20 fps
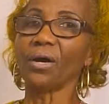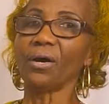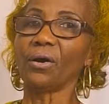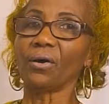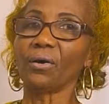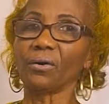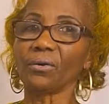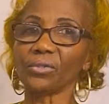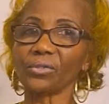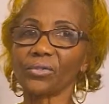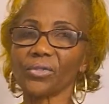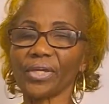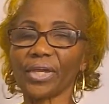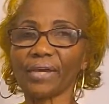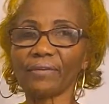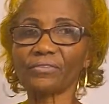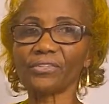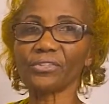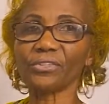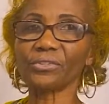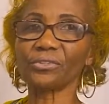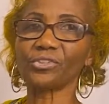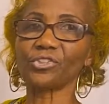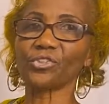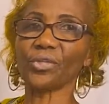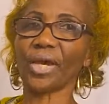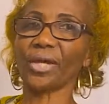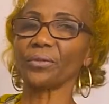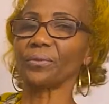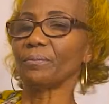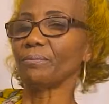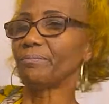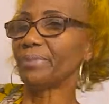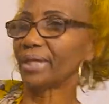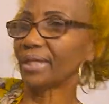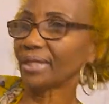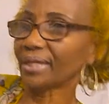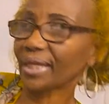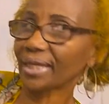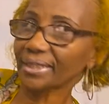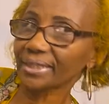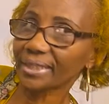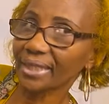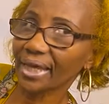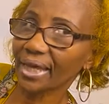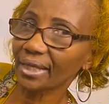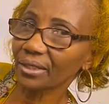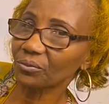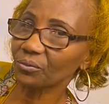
all you have to do, try to bend like that.